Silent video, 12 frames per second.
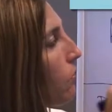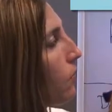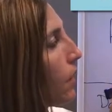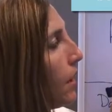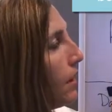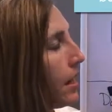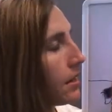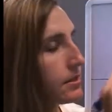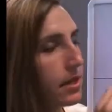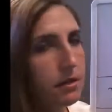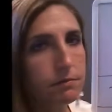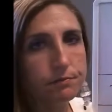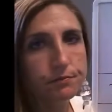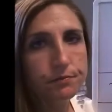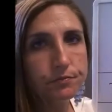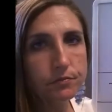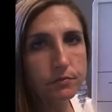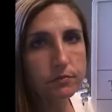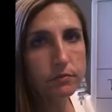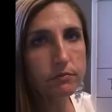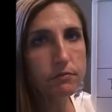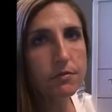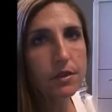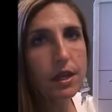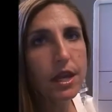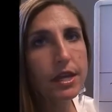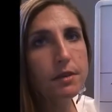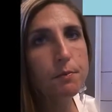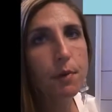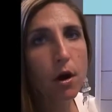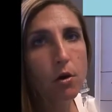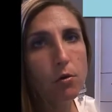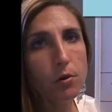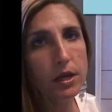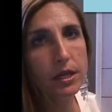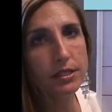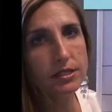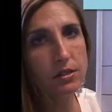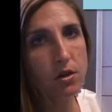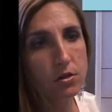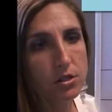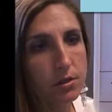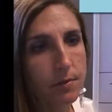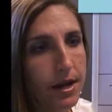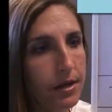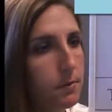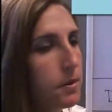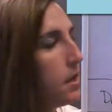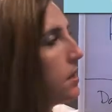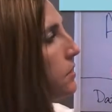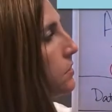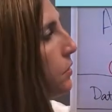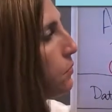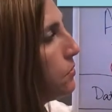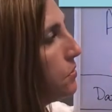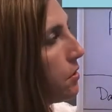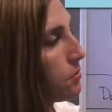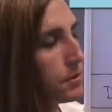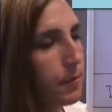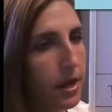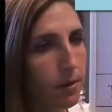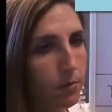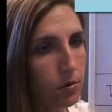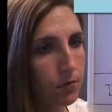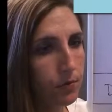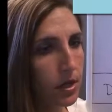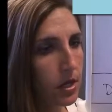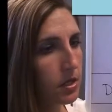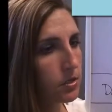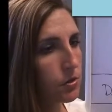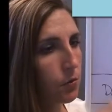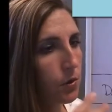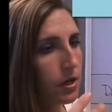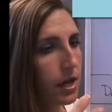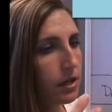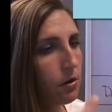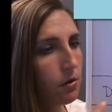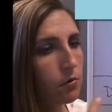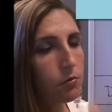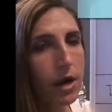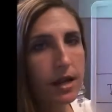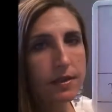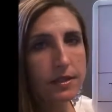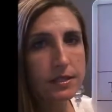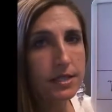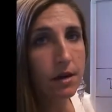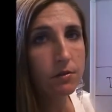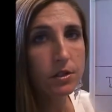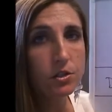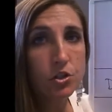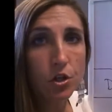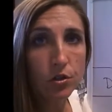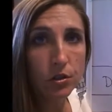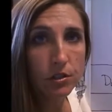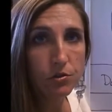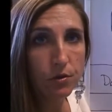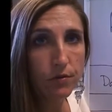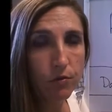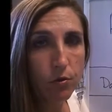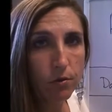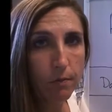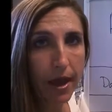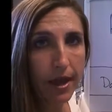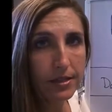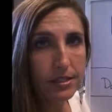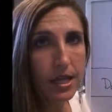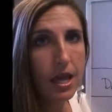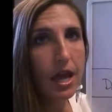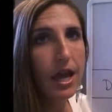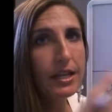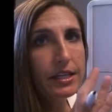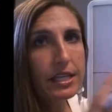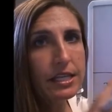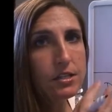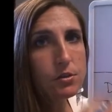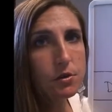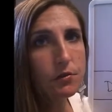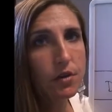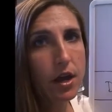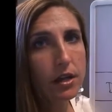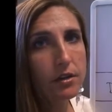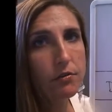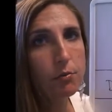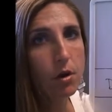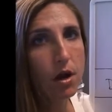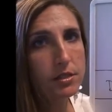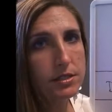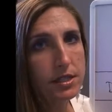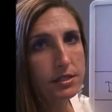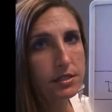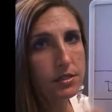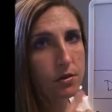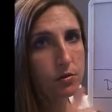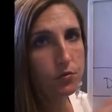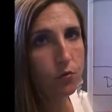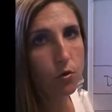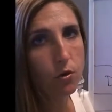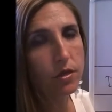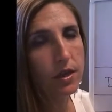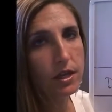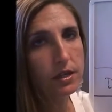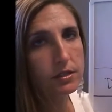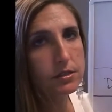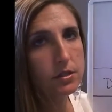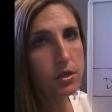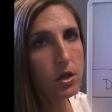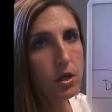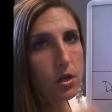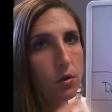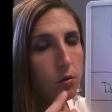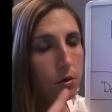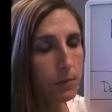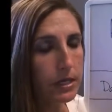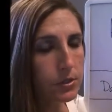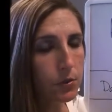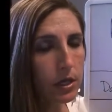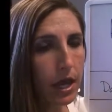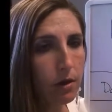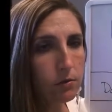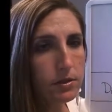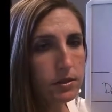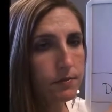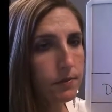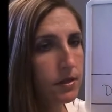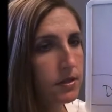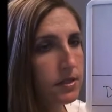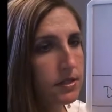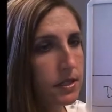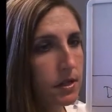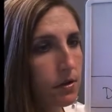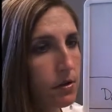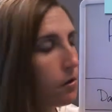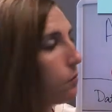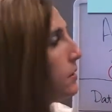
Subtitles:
an asset, and borrowing is a long-term item, so notes payable. So when I go to write this down in journal entry format, I need to have kind of processed those four things. What are my two accounts? In this scenario, we